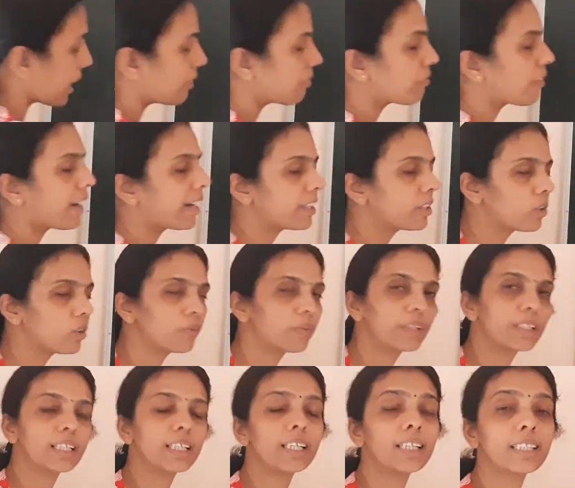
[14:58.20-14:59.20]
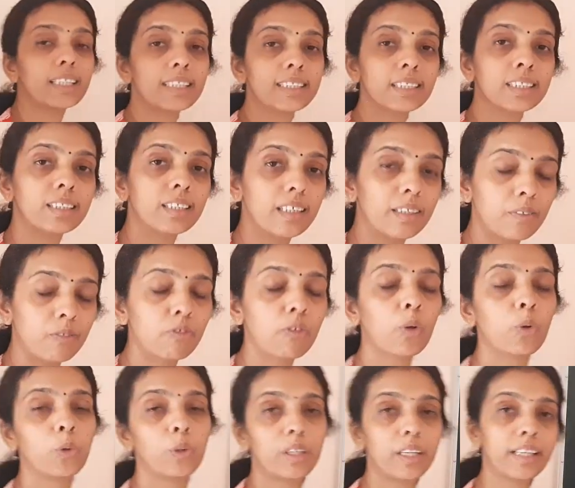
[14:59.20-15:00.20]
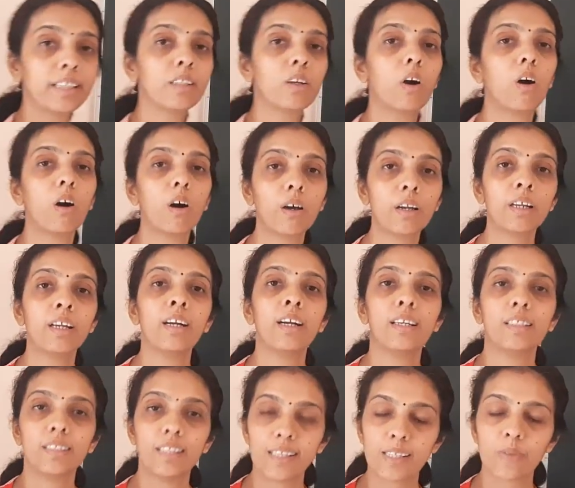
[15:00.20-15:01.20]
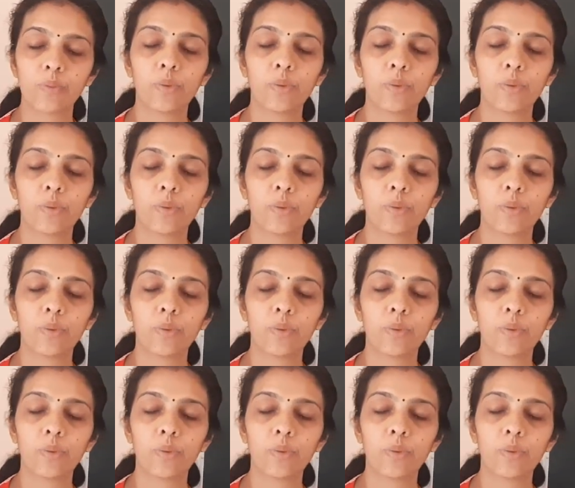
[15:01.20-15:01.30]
can find out whether it is floating or this